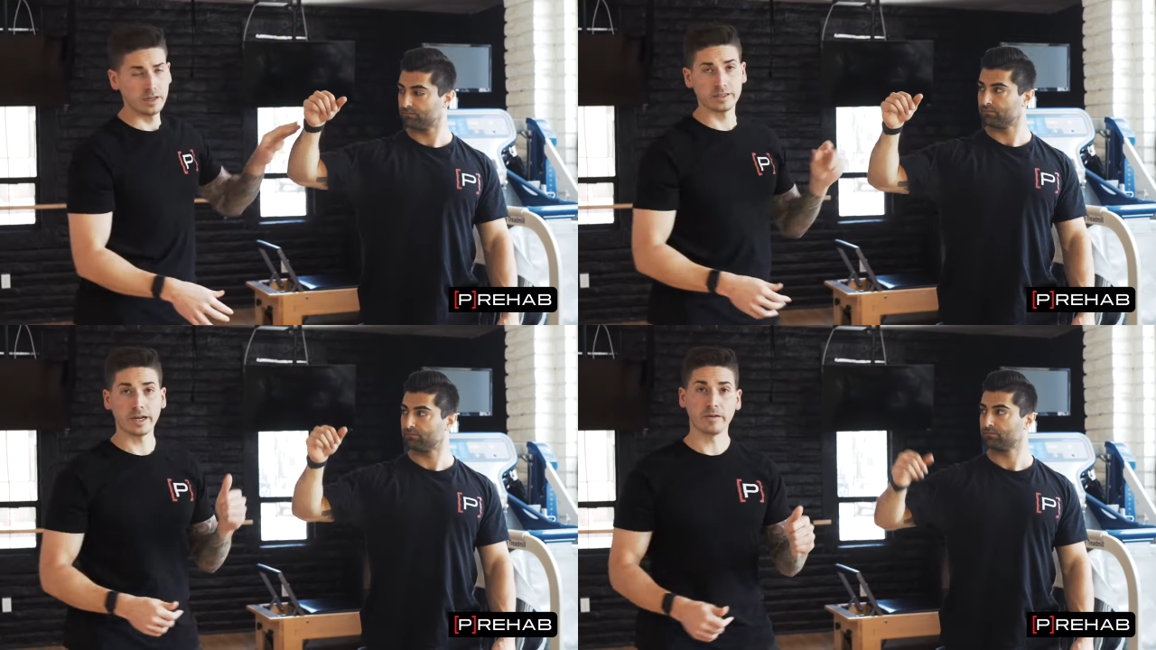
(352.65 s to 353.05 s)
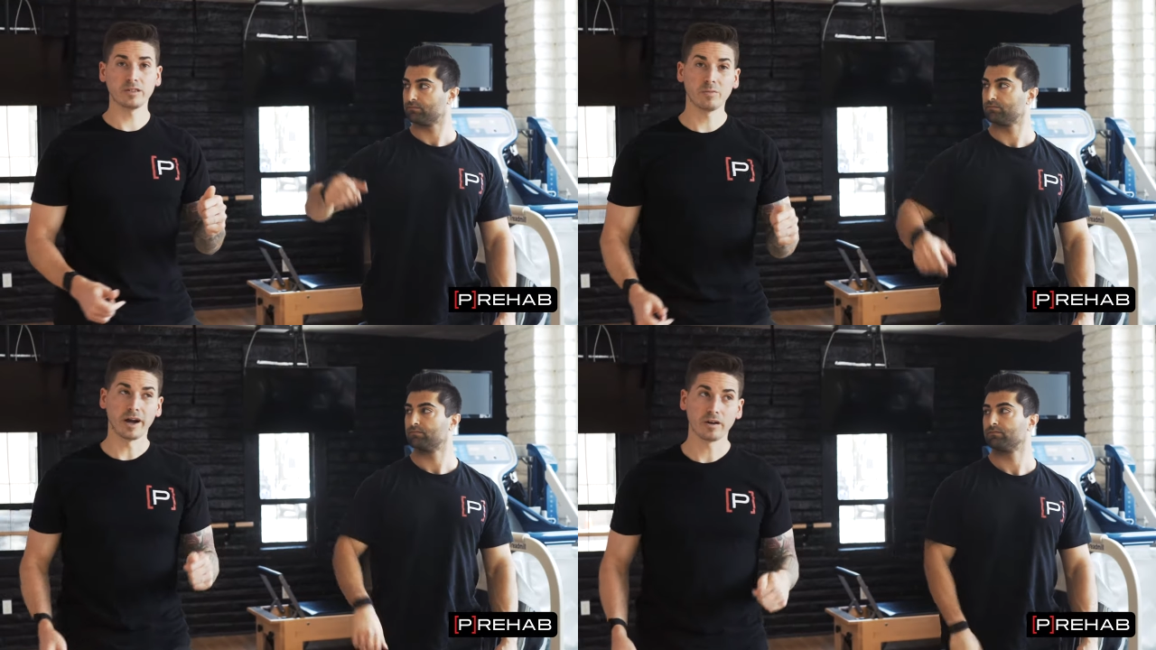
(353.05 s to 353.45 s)

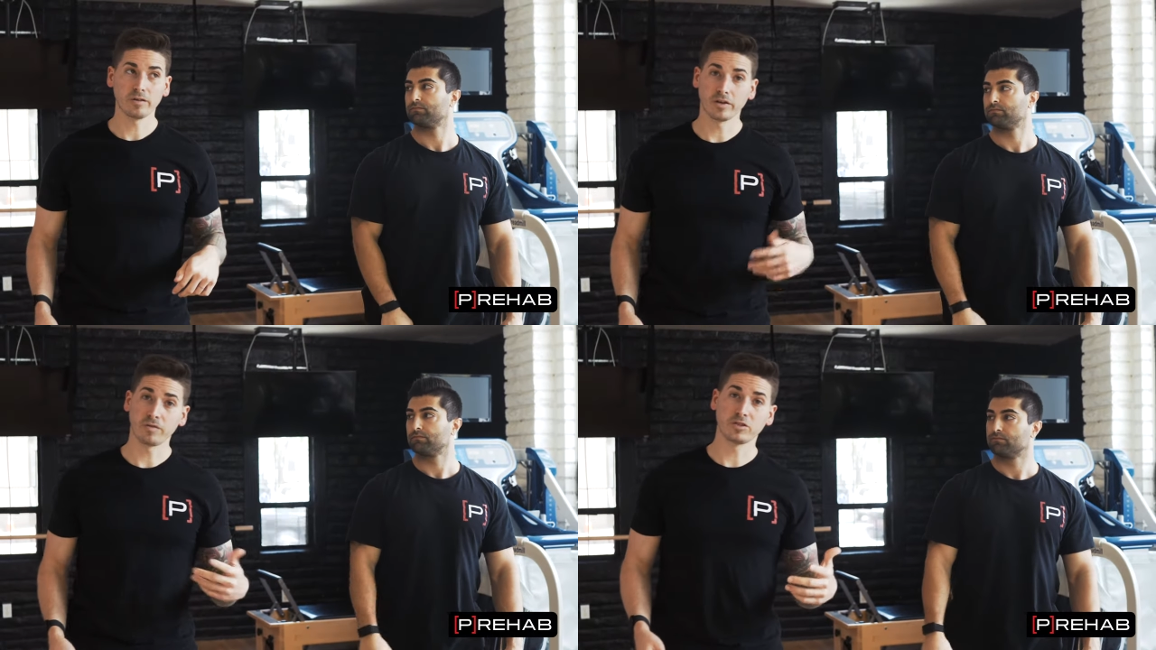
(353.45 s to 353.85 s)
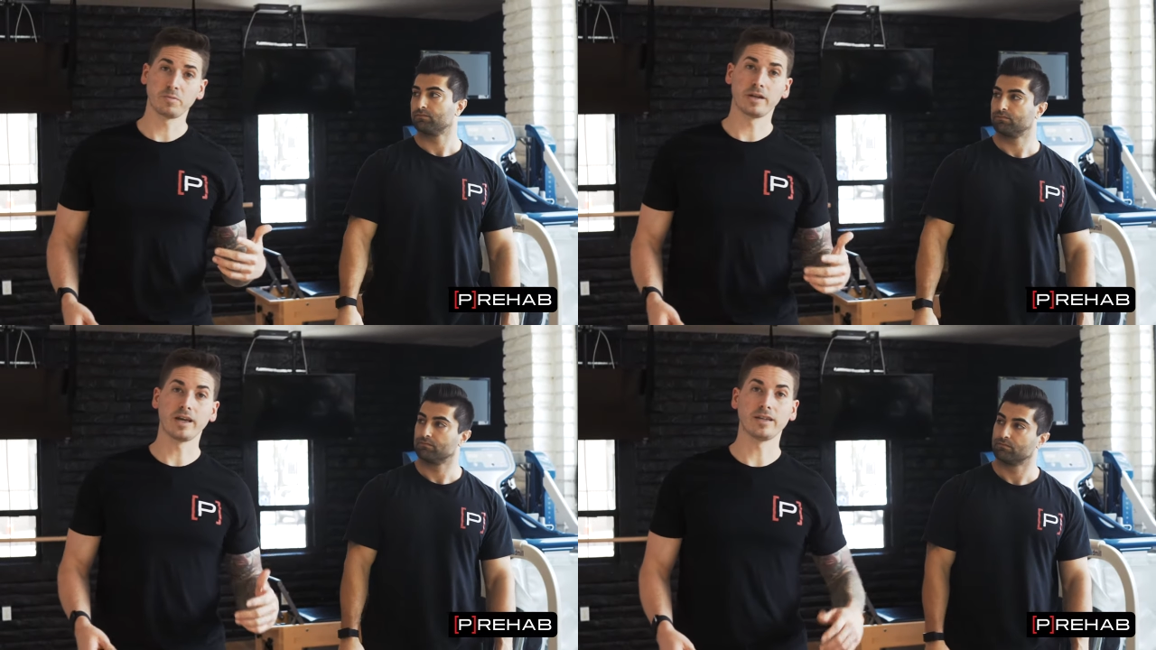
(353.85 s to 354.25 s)
Speaker 1: teres minor and
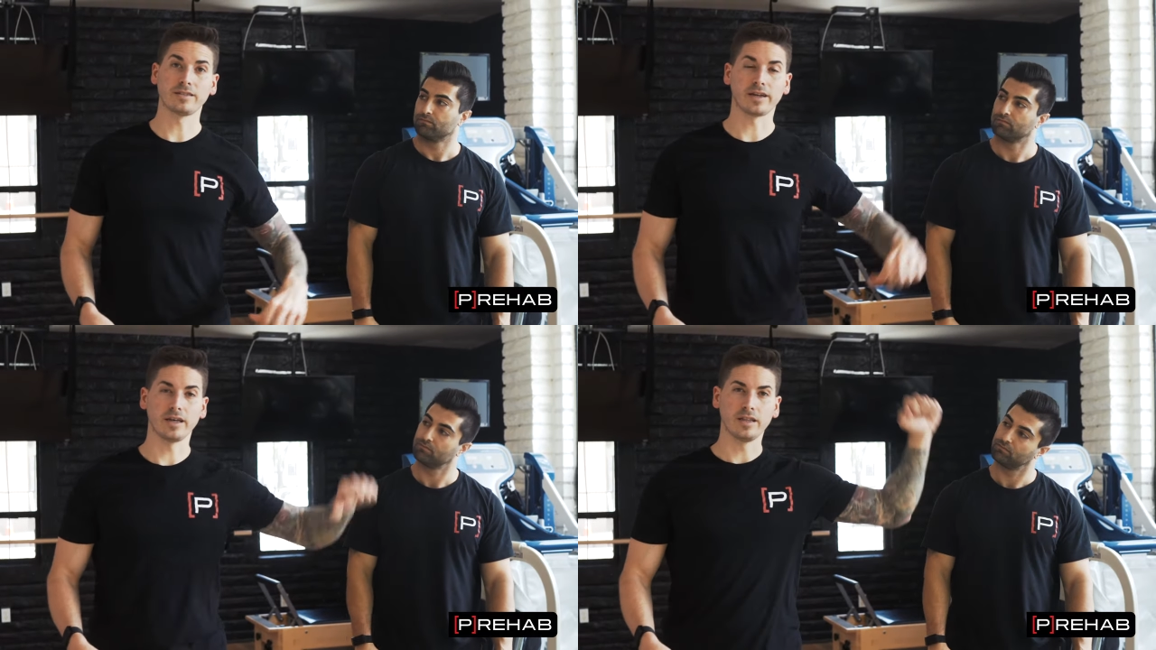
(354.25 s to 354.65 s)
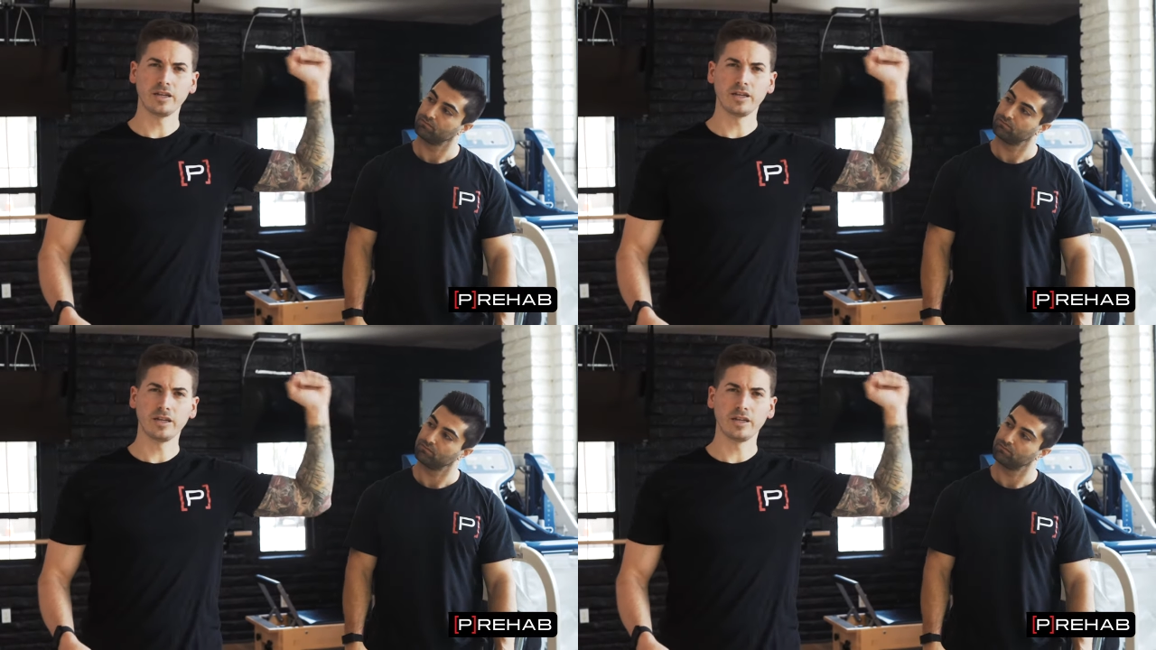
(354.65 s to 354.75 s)
infraspinatus again.